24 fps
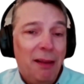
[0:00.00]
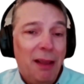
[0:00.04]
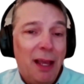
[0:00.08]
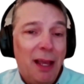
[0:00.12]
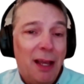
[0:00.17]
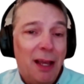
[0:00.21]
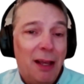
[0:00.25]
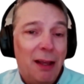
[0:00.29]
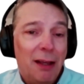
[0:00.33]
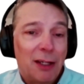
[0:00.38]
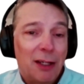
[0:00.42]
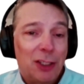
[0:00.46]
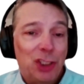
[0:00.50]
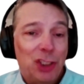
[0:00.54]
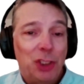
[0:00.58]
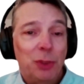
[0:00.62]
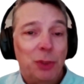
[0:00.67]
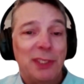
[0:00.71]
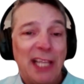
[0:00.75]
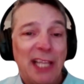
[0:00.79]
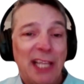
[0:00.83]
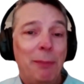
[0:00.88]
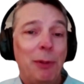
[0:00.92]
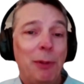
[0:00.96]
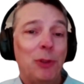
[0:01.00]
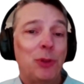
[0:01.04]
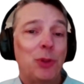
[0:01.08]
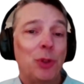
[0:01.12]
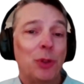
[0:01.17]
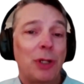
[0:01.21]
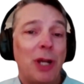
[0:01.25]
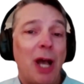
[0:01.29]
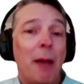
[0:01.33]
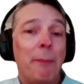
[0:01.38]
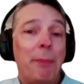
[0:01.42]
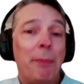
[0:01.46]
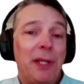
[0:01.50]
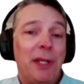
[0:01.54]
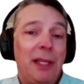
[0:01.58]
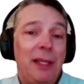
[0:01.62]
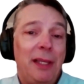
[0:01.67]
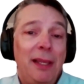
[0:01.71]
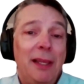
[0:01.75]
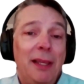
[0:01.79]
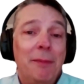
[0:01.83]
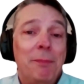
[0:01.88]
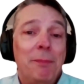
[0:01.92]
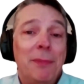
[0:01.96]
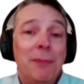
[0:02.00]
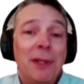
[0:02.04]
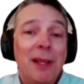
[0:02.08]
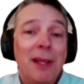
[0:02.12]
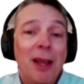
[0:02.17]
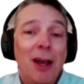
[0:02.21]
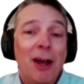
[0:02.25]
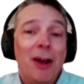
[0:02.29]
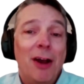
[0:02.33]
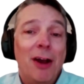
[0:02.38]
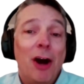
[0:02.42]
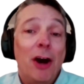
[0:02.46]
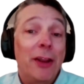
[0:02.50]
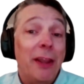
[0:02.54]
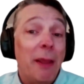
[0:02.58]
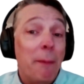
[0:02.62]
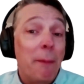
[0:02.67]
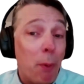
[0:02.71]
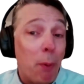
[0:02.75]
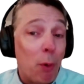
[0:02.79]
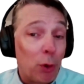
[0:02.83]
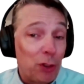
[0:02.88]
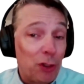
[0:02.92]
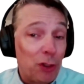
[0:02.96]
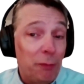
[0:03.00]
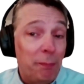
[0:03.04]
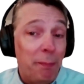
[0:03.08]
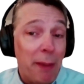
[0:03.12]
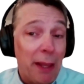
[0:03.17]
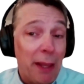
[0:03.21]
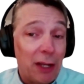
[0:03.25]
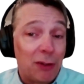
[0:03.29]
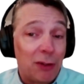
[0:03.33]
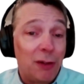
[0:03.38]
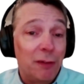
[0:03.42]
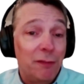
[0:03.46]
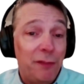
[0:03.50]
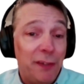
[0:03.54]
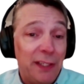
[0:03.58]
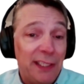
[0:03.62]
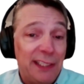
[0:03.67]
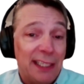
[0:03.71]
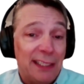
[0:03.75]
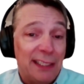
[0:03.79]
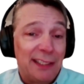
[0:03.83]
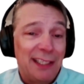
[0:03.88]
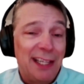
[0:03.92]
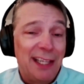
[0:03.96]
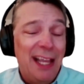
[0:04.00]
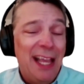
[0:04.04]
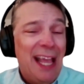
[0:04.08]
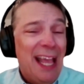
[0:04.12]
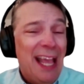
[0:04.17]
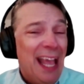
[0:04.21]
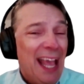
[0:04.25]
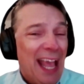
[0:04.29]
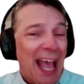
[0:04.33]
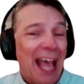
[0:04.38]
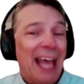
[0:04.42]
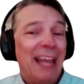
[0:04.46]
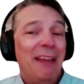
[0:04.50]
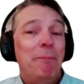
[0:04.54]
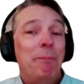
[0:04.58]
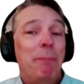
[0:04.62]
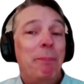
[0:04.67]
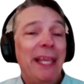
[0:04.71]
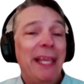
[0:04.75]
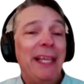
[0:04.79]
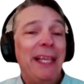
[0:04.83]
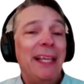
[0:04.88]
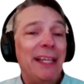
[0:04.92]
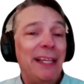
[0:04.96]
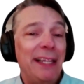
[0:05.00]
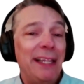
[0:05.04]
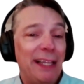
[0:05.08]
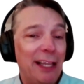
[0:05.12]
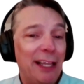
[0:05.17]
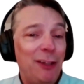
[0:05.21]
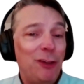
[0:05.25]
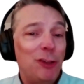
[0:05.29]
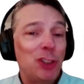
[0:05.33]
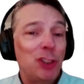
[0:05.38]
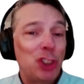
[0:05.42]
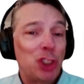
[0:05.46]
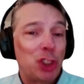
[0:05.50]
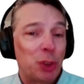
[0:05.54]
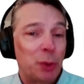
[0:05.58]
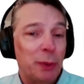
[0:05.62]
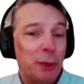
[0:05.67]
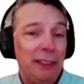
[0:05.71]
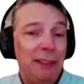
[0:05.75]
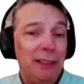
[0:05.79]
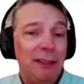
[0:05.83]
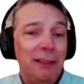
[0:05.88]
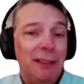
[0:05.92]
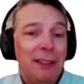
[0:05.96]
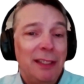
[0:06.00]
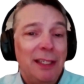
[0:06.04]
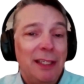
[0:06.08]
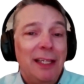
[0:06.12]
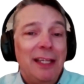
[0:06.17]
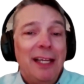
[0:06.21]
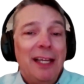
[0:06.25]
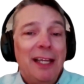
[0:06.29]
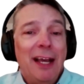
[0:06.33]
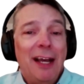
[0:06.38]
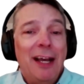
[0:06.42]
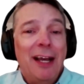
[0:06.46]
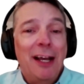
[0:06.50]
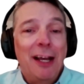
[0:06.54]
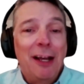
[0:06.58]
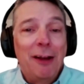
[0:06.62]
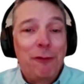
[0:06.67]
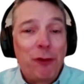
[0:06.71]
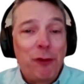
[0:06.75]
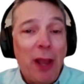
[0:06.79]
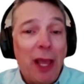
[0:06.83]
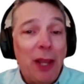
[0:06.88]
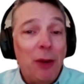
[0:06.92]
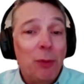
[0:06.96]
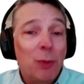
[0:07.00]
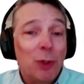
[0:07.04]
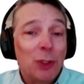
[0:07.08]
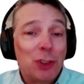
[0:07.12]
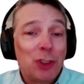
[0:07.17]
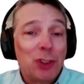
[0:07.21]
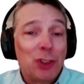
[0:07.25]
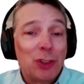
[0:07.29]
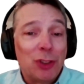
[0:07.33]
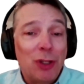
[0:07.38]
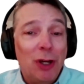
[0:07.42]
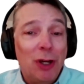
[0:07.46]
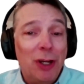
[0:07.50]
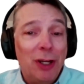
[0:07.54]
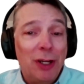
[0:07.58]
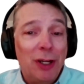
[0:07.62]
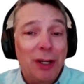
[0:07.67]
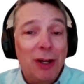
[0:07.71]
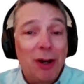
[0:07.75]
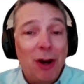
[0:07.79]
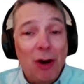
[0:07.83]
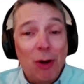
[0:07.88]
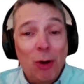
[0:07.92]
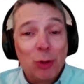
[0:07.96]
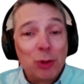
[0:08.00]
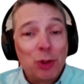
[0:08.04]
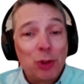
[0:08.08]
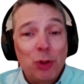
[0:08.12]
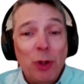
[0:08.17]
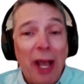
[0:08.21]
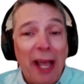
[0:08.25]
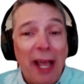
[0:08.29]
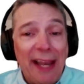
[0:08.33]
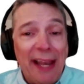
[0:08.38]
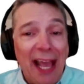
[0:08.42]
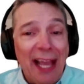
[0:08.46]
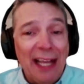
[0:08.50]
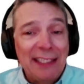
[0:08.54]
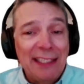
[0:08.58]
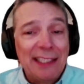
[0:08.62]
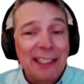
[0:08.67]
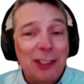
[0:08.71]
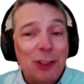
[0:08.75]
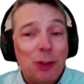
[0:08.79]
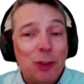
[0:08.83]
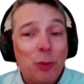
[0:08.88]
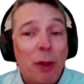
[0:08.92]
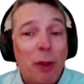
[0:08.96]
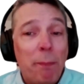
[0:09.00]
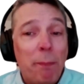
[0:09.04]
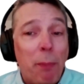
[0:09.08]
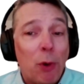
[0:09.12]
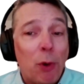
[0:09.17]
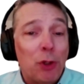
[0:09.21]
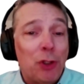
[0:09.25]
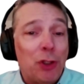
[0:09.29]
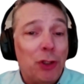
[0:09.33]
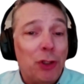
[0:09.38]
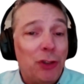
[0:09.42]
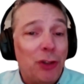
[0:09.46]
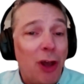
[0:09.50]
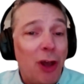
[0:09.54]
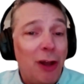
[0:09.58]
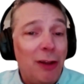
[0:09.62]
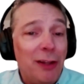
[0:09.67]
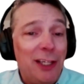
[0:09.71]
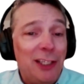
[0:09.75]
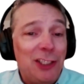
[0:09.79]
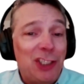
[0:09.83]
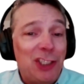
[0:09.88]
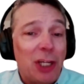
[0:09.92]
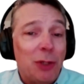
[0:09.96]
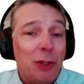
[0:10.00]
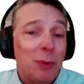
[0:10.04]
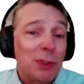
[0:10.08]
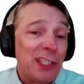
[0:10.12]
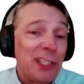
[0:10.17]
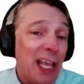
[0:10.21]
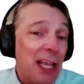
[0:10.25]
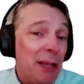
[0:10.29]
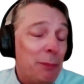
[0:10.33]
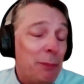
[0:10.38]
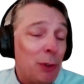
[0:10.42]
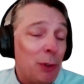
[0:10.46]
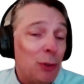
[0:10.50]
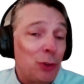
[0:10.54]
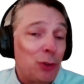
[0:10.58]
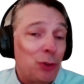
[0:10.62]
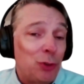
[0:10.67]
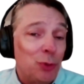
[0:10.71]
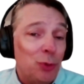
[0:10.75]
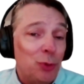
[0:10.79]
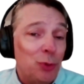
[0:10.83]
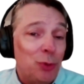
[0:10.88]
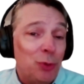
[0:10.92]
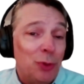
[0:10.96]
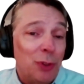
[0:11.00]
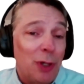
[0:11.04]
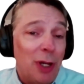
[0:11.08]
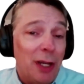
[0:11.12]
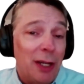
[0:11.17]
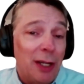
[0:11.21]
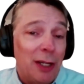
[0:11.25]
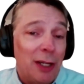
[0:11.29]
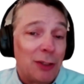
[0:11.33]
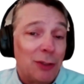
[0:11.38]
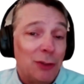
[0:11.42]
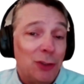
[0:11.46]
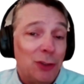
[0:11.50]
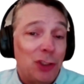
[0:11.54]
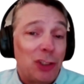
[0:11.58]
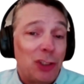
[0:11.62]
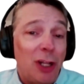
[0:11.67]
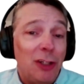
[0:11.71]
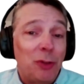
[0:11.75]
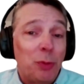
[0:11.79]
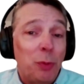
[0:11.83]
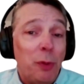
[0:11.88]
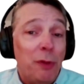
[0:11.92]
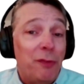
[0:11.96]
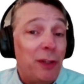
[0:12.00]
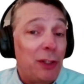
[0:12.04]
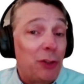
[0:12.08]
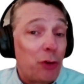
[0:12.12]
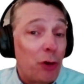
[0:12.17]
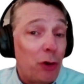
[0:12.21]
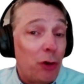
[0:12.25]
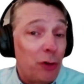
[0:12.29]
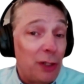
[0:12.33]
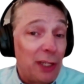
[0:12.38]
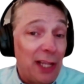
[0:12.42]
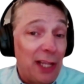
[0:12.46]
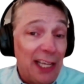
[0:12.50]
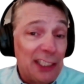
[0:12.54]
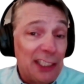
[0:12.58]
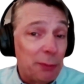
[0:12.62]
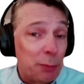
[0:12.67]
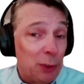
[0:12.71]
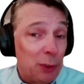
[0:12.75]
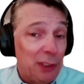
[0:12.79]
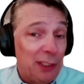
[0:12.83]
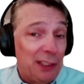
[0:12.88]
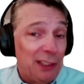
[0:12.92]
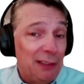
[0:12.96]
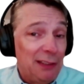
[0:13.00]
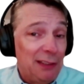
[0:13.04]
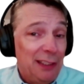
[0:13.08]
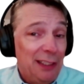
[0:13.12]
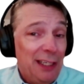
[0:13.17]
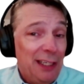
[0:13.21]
because she was able to accompany him on important medical visits. And being in the industry, Fran was also had access to important knowledge and was able to consult with internal experts.